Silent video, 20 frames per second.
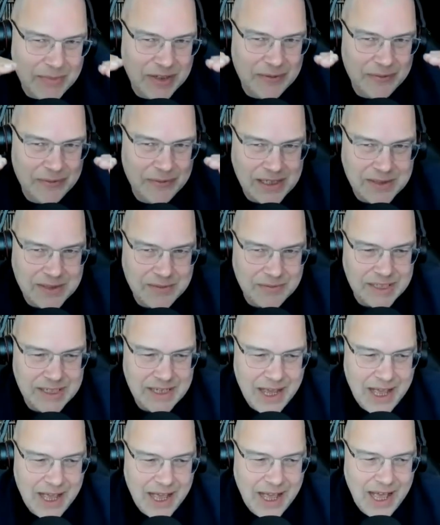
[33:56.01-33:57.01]
But effectively,
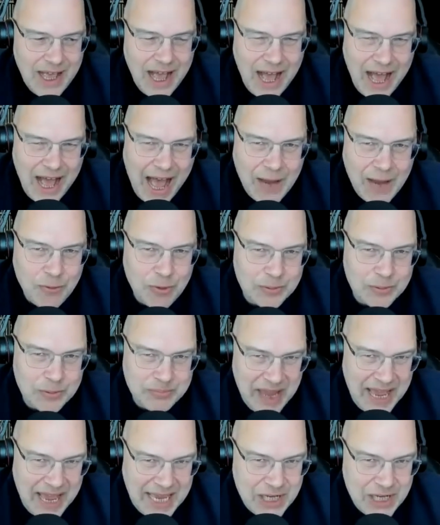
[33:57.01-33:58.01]
I will
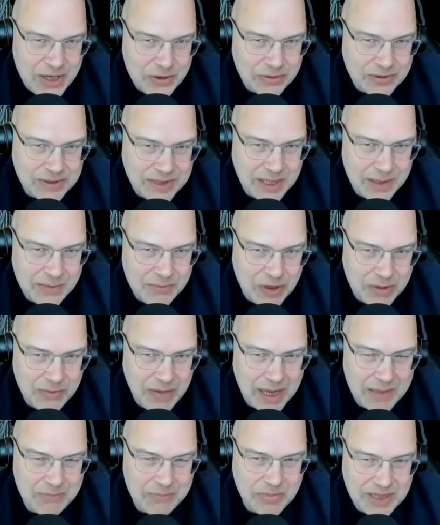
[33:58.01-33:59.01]
pay you, Tim, with
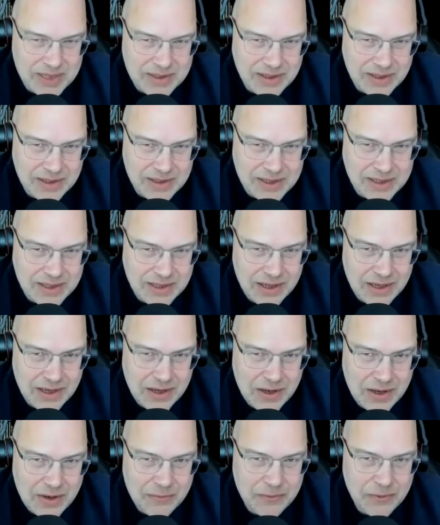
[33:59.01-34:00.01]
my business
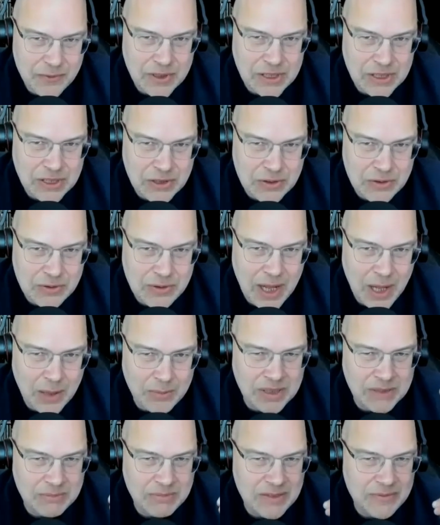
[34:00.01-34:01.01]
for you
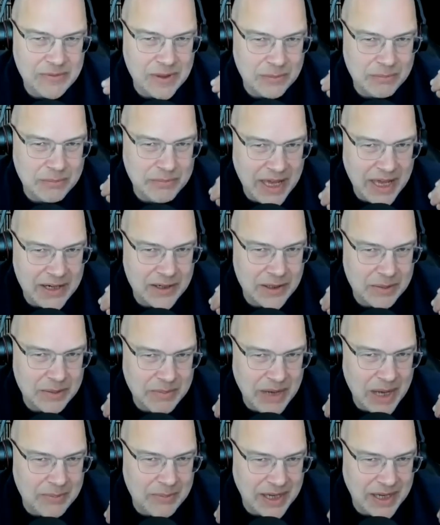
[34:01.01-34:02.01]
helping me feel better
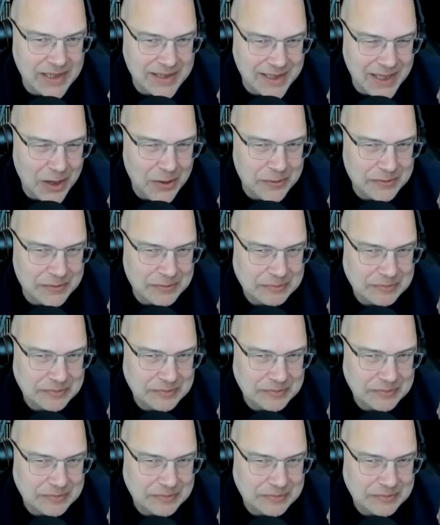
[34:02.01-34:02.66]
about myself.